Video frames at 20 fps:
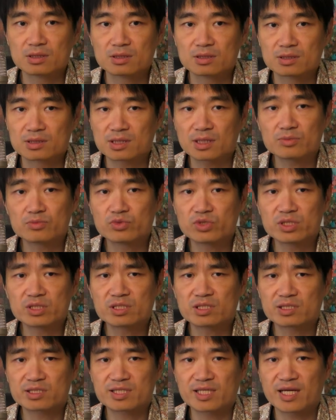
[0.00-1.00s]
Some
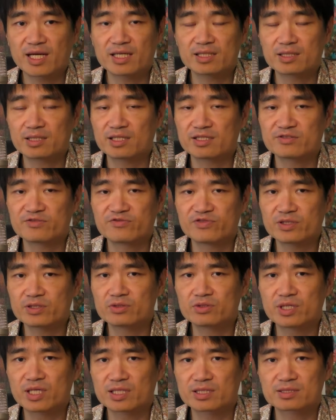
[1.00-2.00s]
winners had as
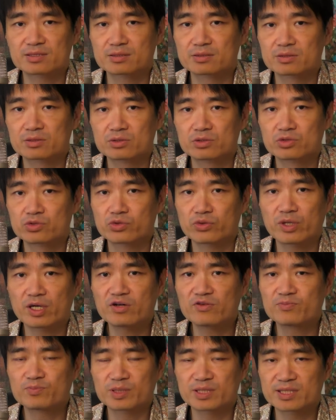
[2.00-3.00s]
few as
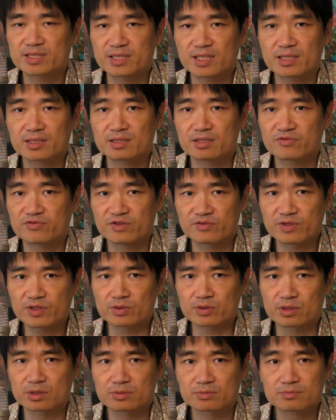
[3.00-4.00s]
12% of the
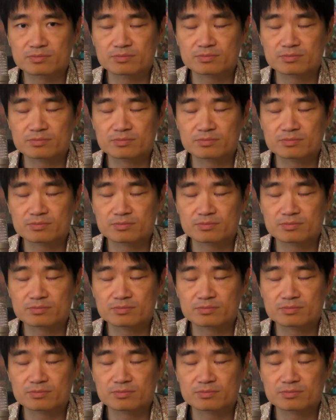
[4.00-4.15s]
votes.